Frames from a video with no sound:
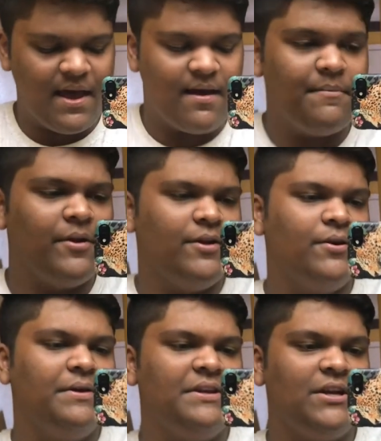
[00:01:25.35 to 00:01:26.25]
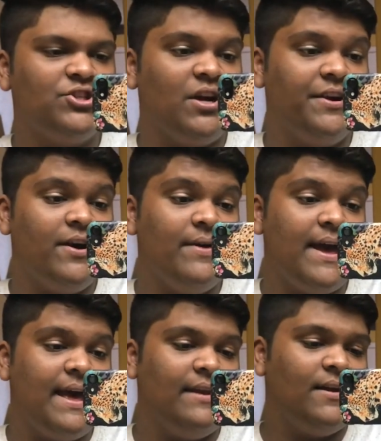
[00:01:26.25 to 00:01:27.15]
yeah, I'm gonna go and take a shower now.
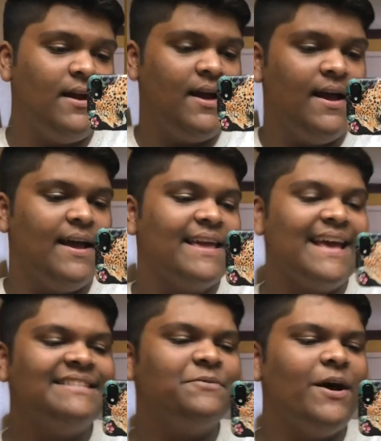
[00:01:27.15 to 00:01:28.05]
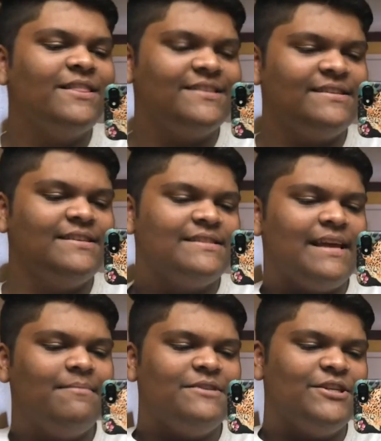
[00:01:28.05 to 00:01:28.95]
And guess what? This is the same